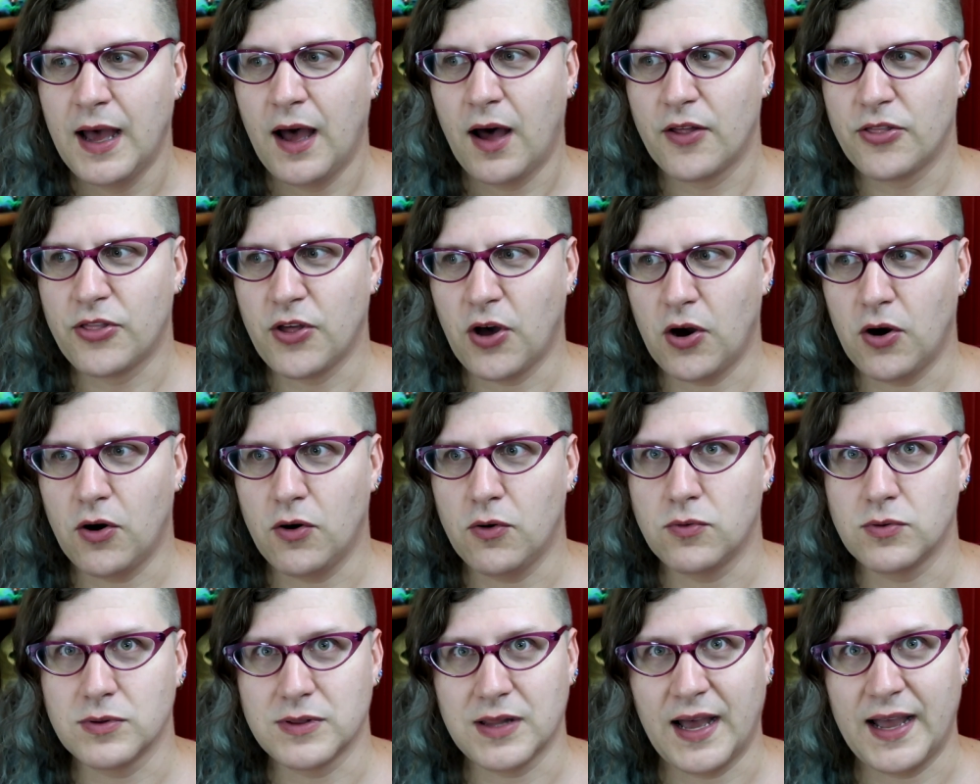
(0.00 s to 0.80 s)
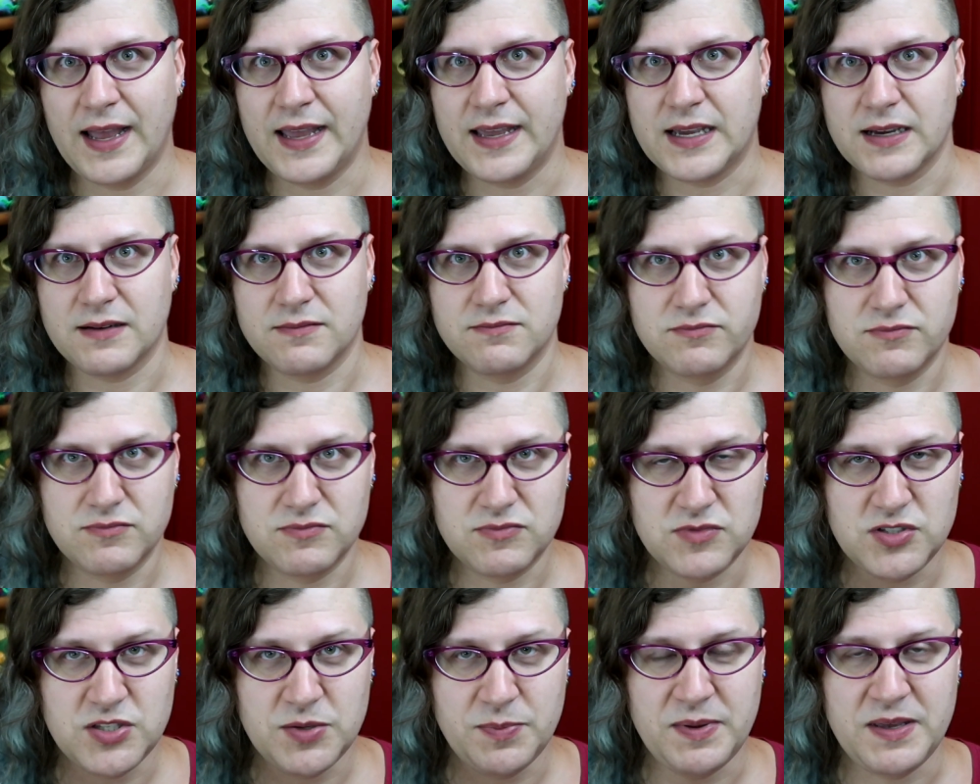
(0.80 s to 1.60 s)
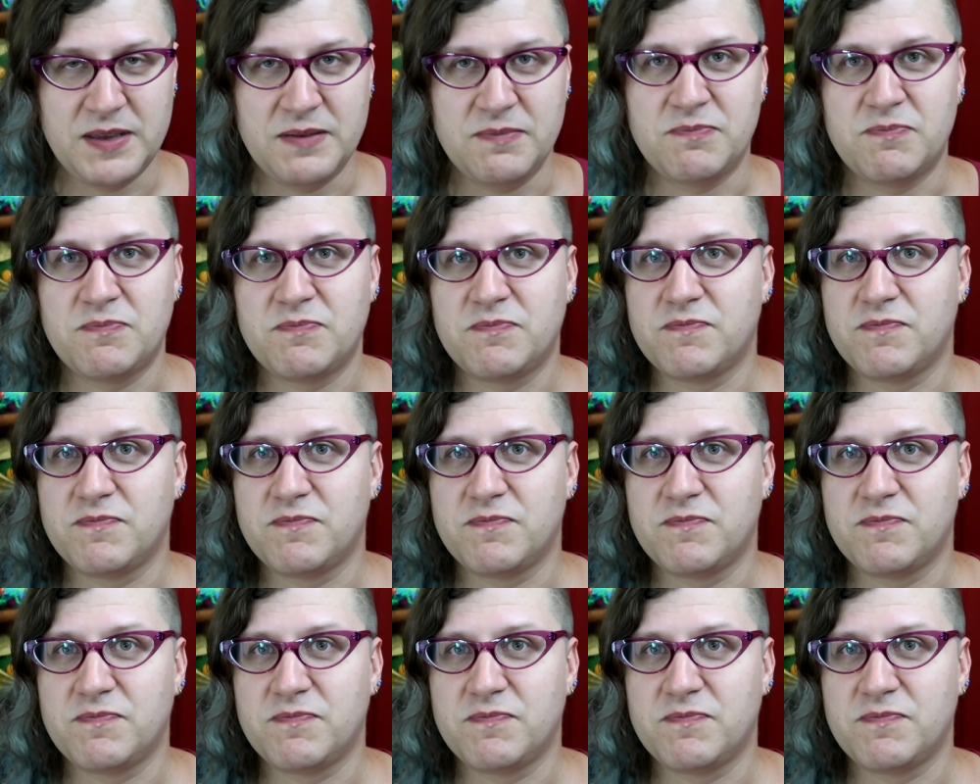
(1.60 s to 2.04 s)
Though, like, to be